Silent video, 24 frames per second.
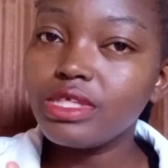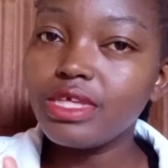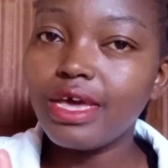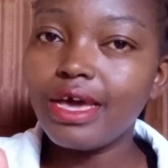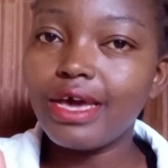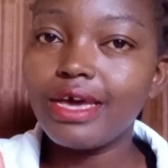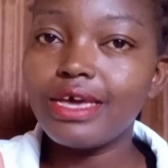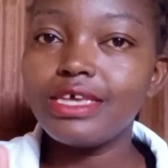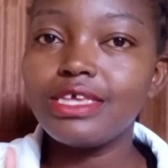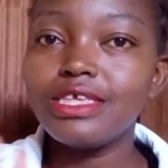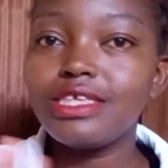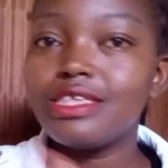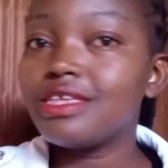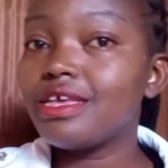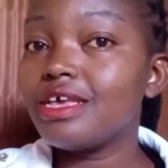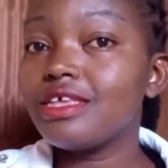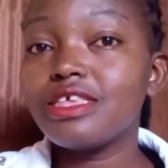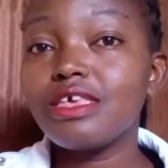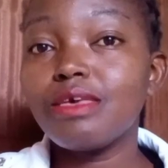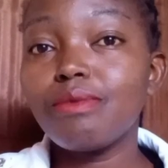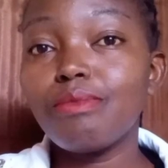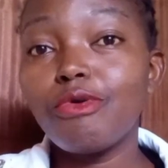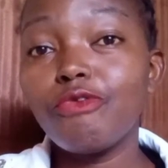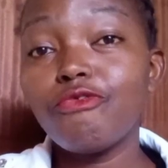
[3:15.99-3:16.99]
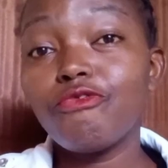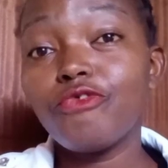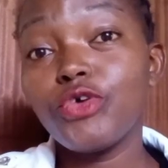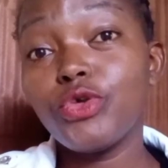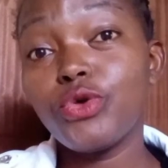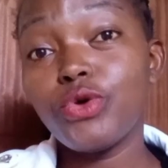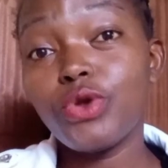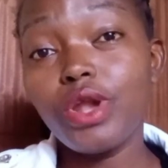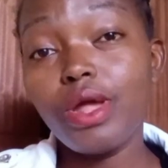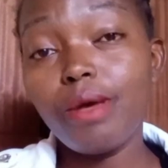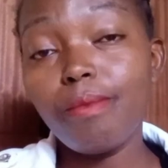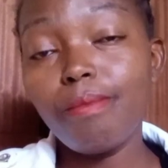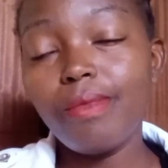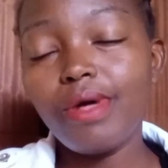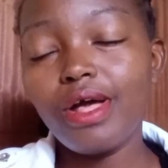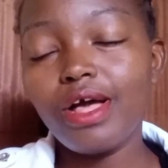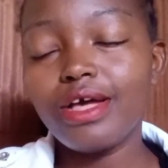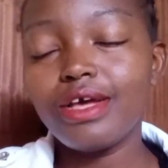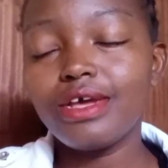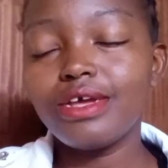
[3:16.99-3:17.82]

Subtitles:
guy is asking me for your number.